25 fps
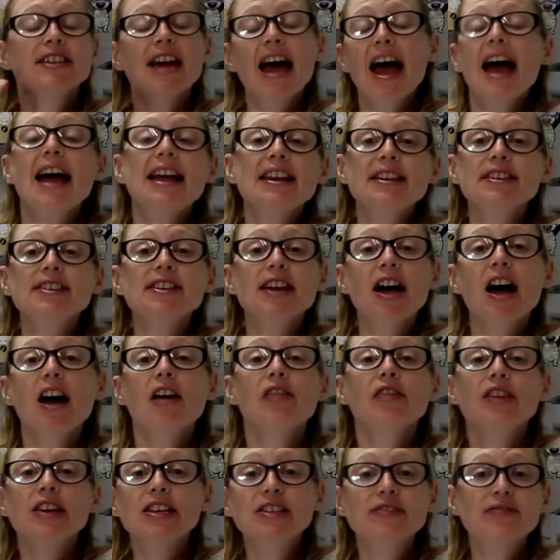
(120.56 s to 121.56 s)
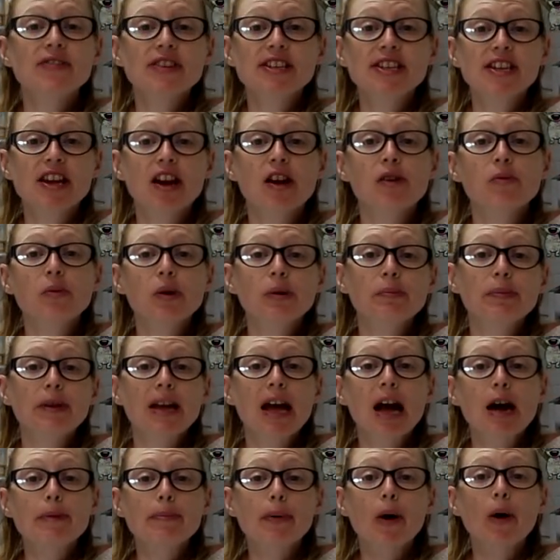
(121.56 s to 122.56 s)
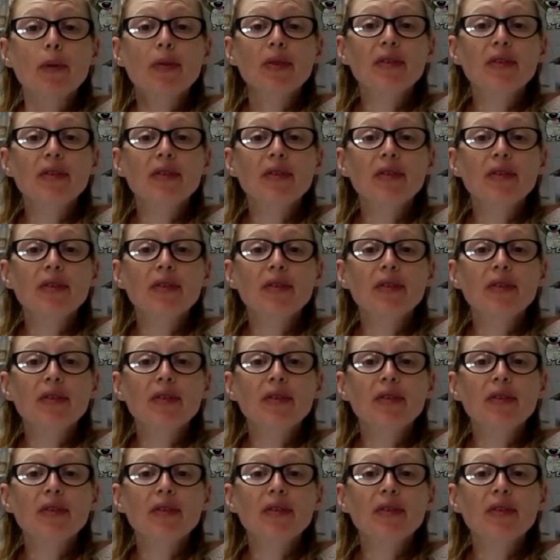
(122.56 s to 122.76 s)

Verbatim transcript: To enter, this video will be up